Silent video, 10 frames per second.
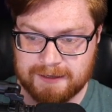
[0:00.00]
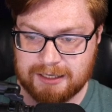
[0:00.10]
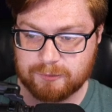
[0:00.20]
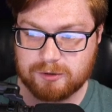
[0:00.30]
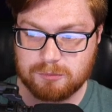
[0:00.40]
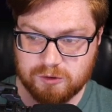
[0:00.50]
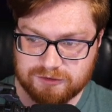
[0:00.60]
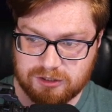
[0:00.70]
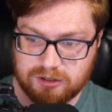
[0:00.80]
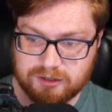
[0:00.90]
and we are
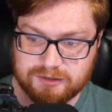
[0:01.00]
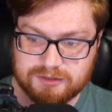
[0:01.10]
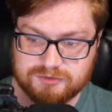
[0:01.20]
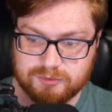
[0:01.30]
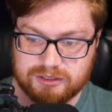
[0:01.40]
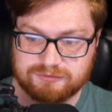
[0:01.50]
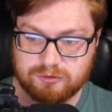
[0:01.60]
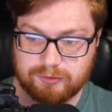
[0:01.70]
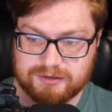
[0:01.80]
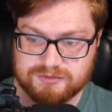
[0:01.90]
moving on into a
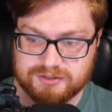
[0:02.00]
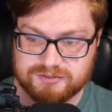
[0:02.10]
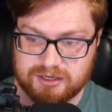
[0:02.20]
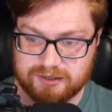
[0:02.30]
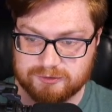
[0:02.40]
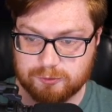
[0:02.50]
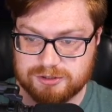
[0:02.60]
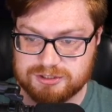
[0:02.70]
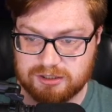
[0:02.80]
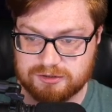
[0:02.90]
forensics category
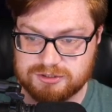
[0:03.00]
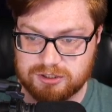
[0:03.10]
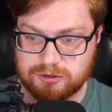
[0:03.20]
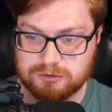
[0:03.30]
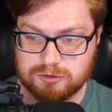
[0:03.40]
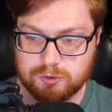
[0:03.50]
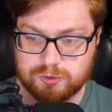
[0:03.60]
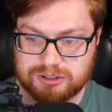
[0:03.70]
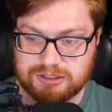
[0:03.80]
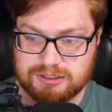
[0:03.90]
challenge called
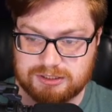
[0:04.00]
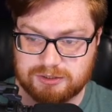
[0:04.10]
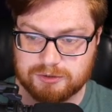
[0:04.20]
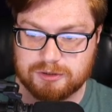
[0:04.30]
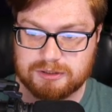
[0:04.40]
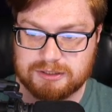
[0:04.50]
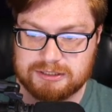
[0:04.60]
Lookey Here.